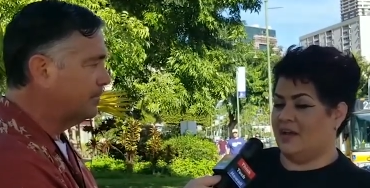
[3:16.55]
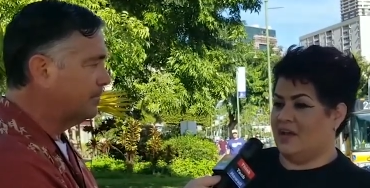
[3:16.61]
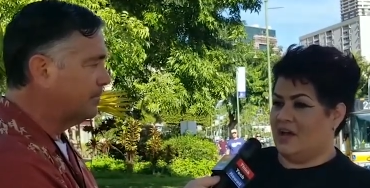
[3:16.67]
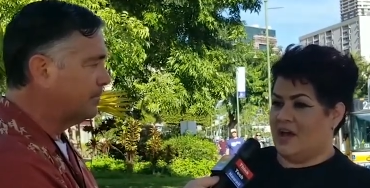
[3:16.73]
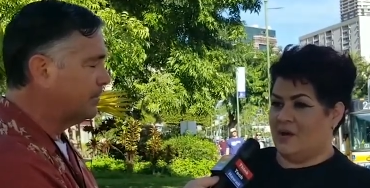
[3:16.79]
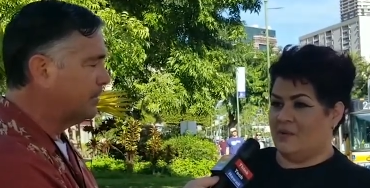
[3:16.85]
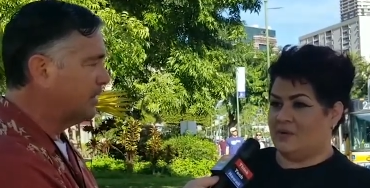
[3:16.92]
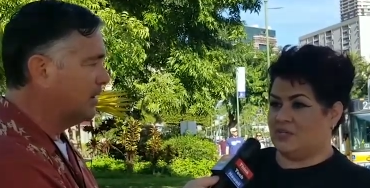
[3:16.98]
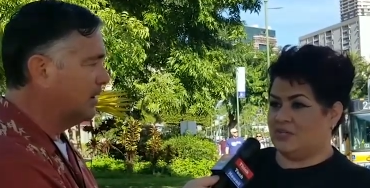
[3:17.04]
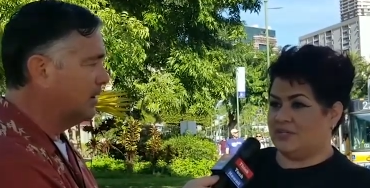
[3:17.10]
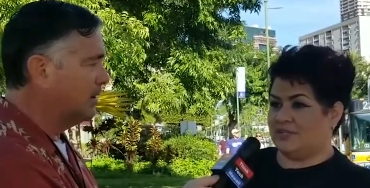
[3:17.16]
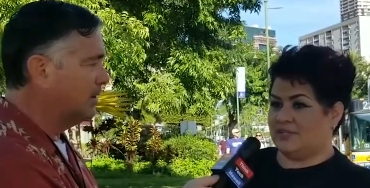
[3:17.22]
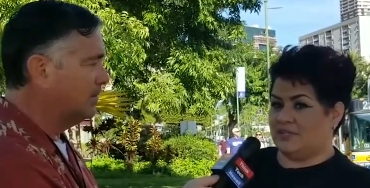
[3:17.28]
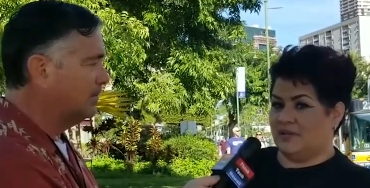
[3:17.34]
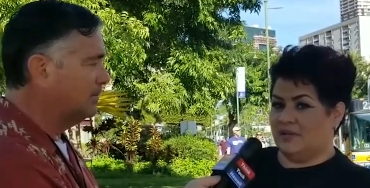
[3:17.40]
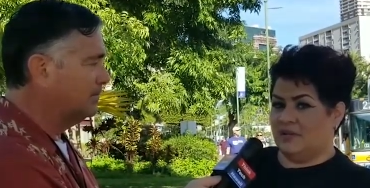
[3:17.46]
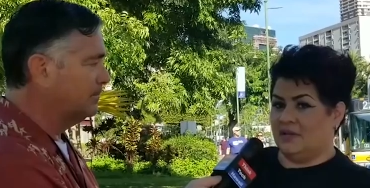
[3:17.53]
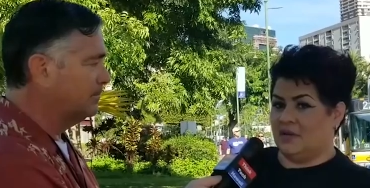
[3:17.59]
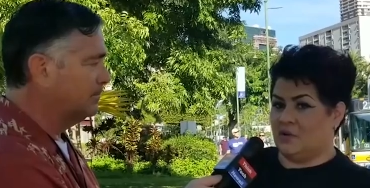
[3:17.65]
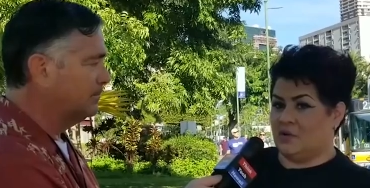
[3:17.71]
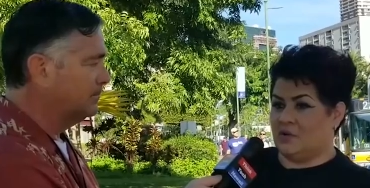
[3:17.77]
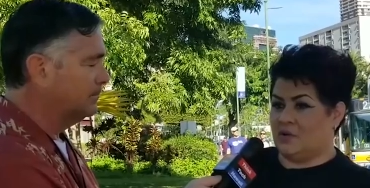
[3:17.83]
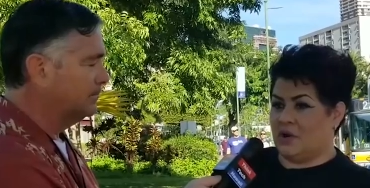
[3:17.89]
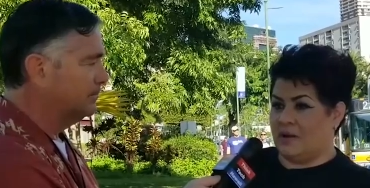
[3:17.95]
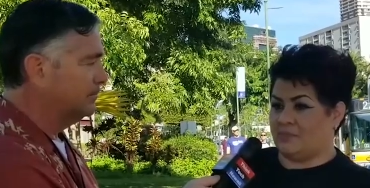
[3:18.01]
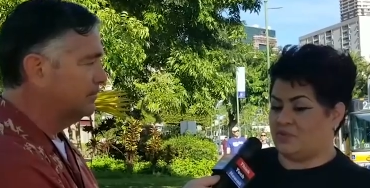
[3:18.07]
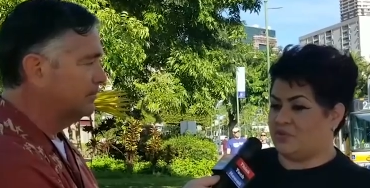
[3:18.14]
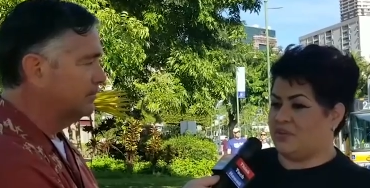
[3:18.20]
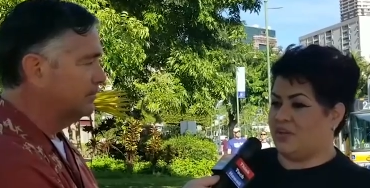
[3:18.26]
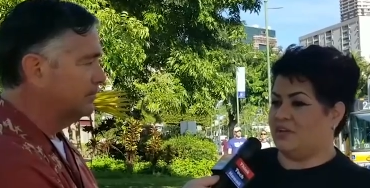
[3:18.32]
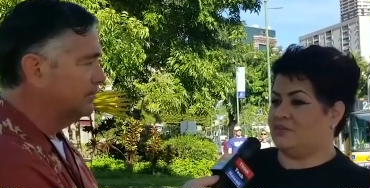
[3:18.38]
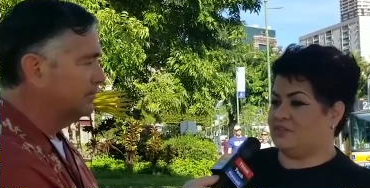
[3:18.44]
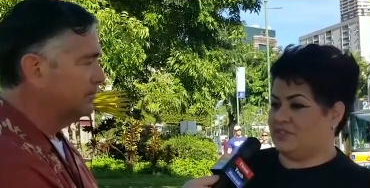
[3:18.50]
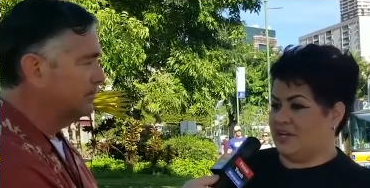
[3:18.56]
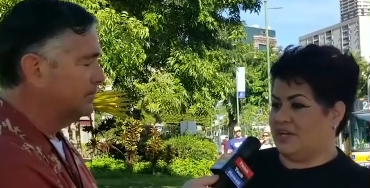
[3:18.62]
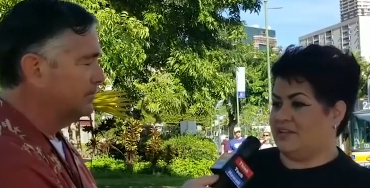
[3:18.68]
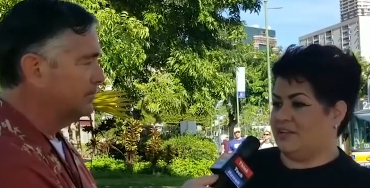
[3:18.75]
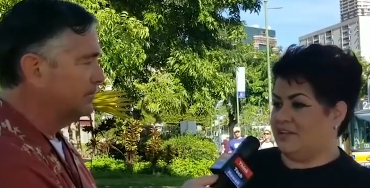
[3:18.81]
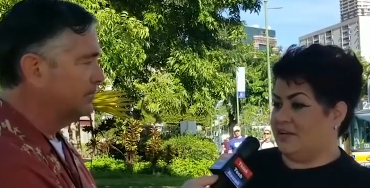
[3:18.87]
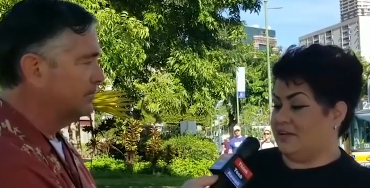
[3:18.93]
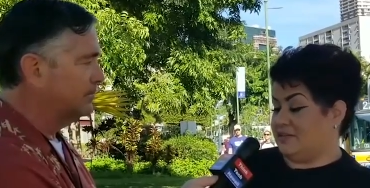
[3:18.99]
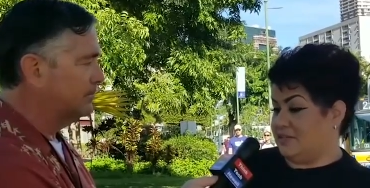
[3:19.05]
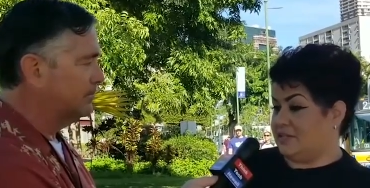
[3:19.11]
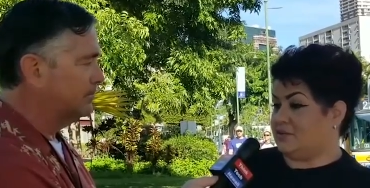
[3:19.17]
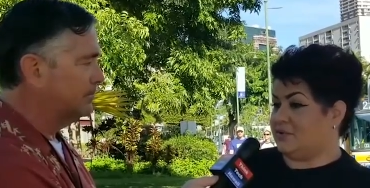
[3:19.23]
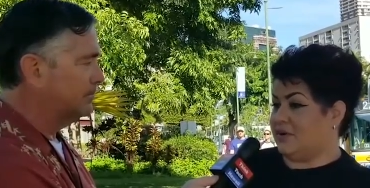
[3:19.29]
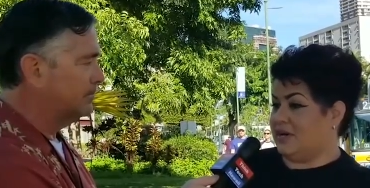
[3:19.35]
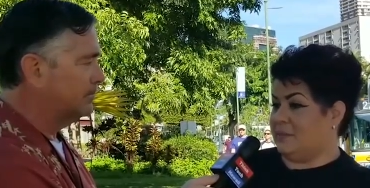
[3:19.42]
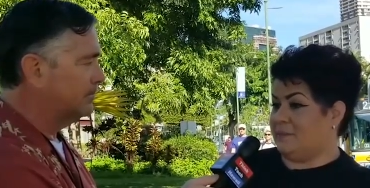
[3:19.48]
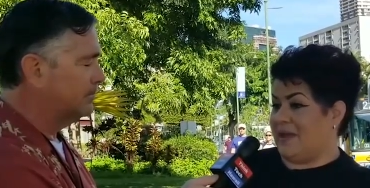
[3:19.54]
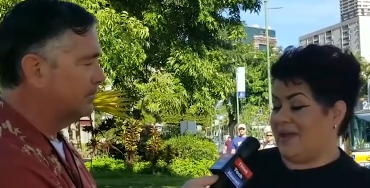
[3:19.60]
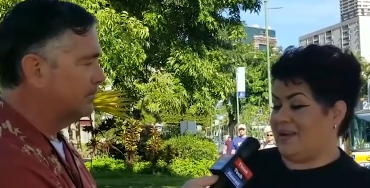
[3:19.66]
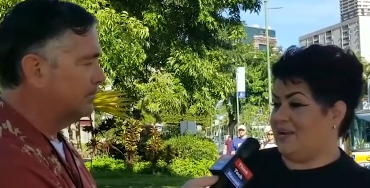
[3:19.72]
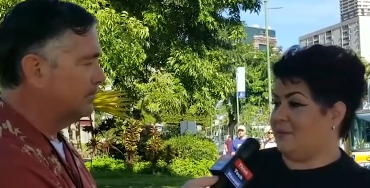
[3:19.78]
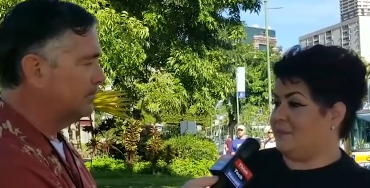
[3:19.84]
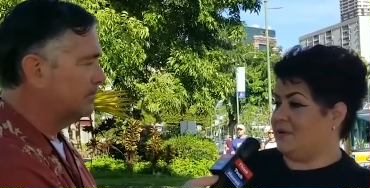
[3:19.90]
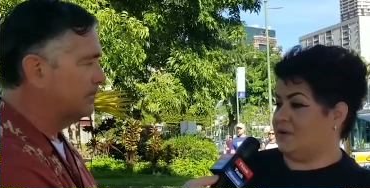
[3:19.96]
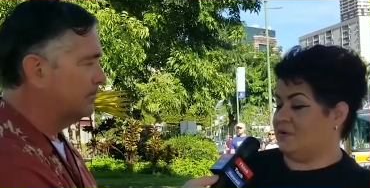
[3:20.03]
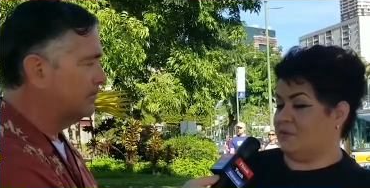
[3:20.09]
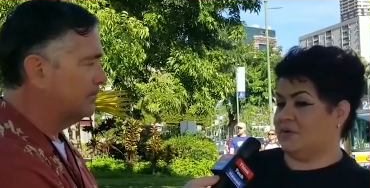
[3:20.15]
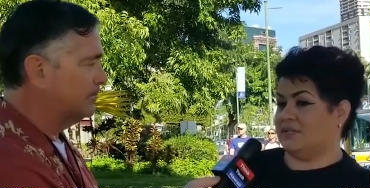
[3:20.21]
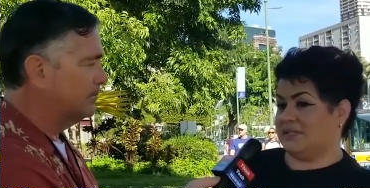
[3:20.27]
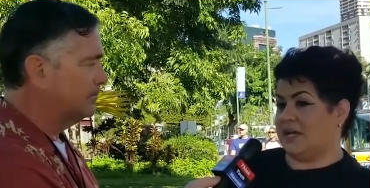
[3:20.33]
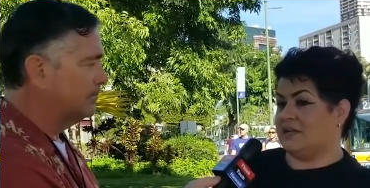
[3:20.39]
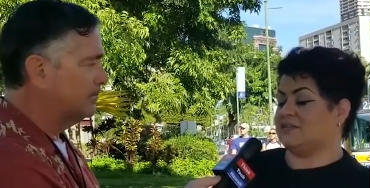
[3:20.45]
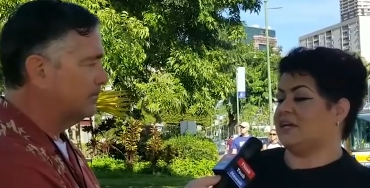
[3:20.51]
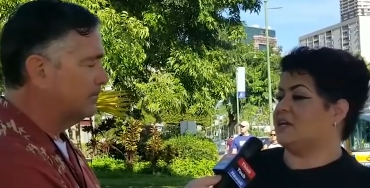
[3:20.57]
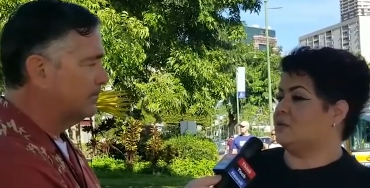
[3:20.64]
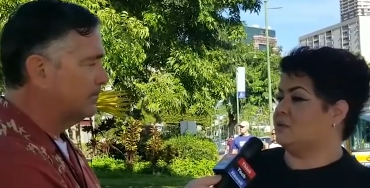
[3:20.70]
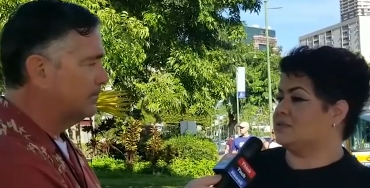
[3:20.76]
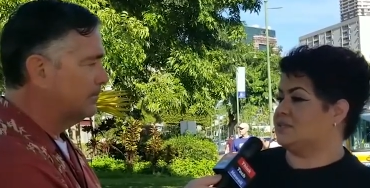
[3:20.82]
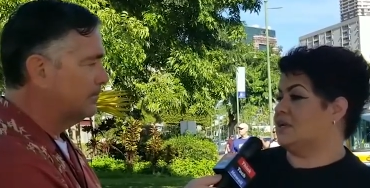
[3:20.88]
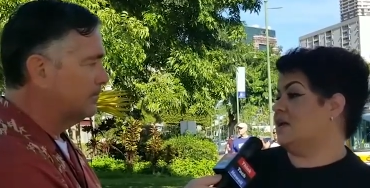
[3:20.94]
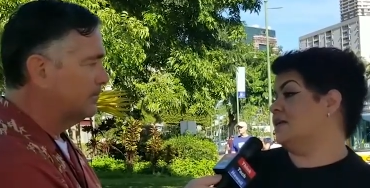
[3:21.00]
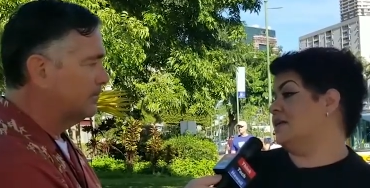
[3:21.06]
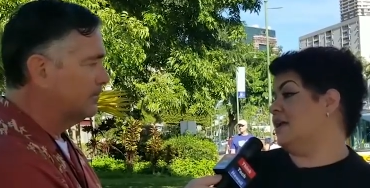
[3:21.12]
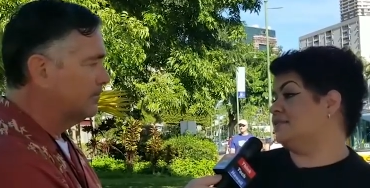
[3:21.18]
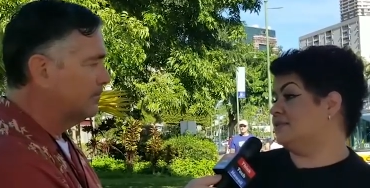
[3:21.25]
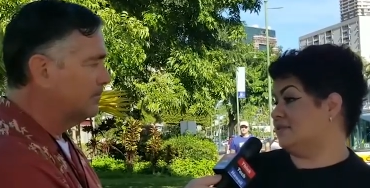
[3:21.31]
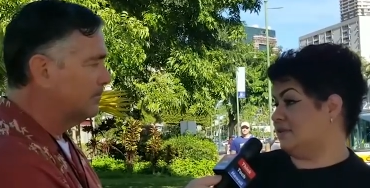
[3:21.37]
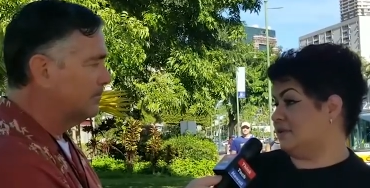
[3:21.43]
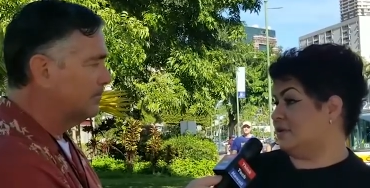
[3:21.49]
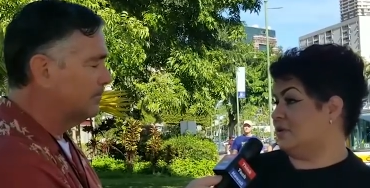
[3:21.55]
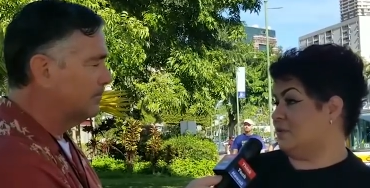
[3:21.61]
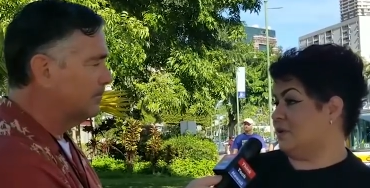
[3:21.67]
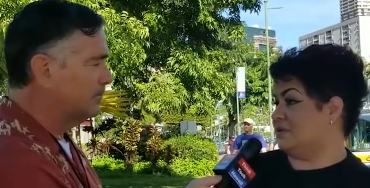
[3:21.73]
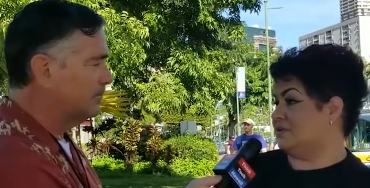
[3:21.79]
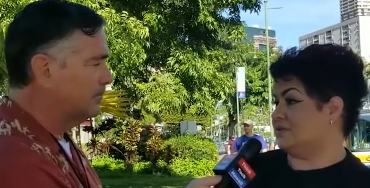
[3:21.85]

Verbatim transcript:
Speaker 1: I would just, you know, I'm sure they understand that it did create a panic, but sounds like it was an unnecessary one.